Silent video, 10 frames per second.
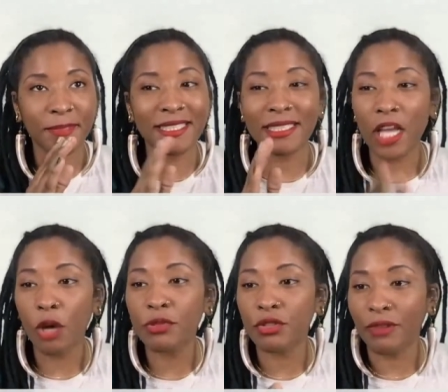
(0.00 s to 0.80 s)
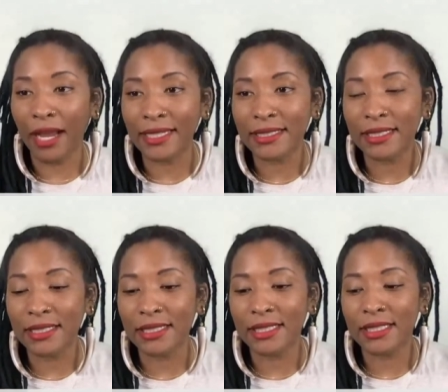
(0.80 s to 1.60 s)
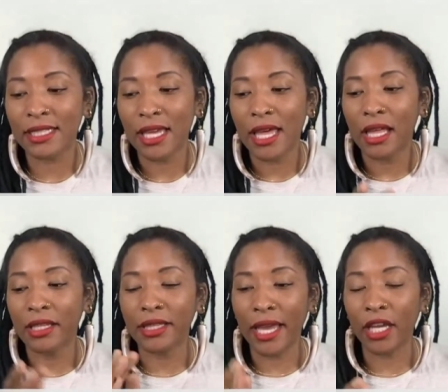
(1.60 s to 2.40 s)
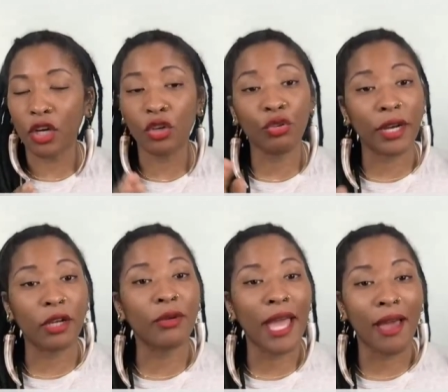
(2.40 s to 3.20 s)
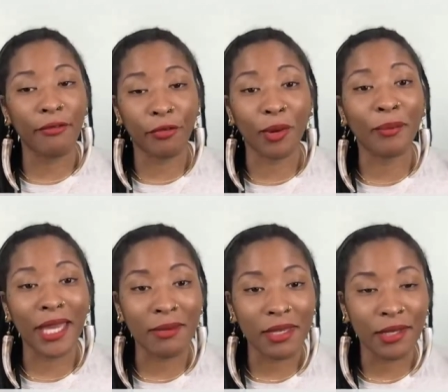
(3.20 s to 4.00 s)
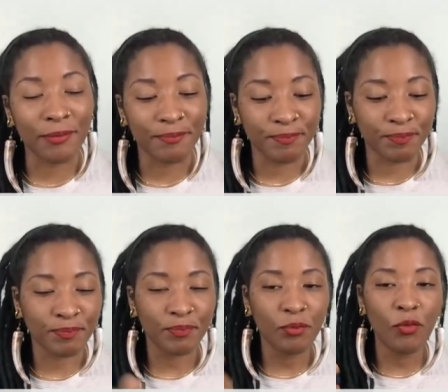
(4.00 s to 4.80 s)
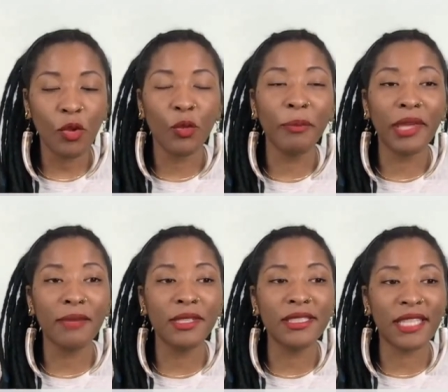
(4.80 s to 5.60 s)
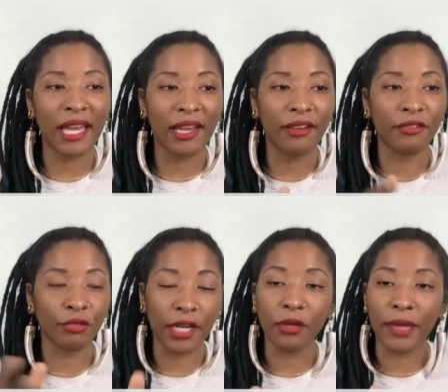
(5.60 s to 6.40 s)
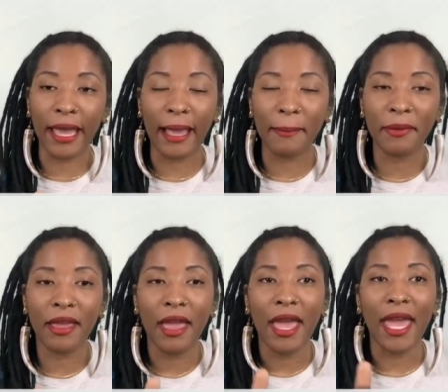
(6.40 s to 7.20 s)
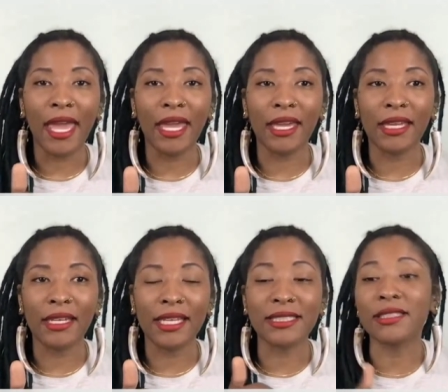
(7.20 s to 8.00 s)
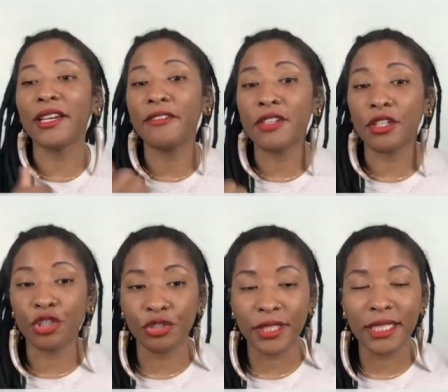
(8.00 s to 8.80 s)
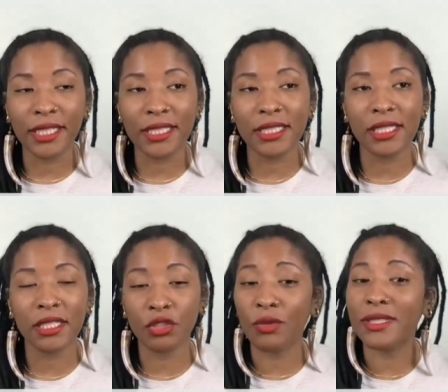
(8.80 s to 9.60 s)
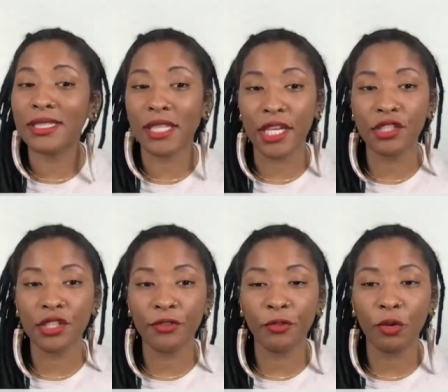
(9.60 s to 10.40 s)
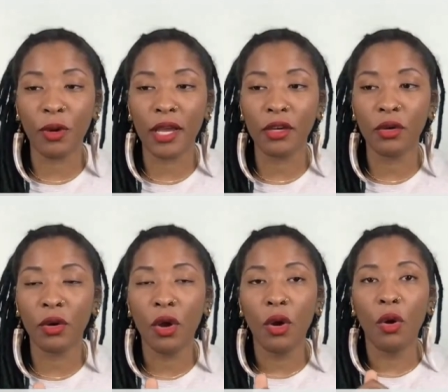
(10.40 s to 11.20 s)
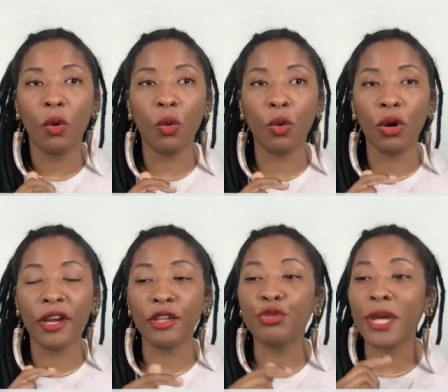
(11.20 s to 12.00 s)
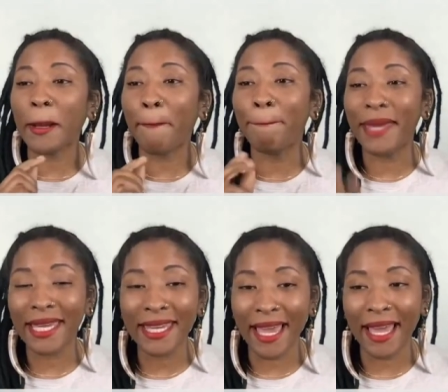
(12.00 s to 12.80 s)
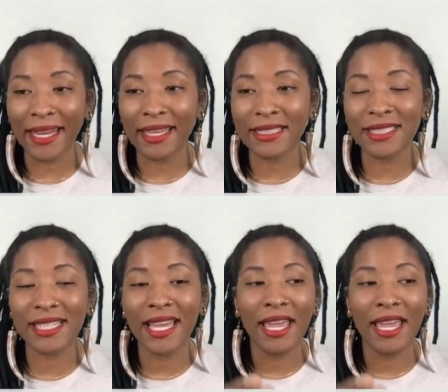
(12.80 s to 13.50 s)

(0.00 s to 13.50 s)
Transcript: scalp psoriasis like cradle cap for a baby. When babies have cradle cap and it's left untreated, so it stays there for a while, or you try to pick at it,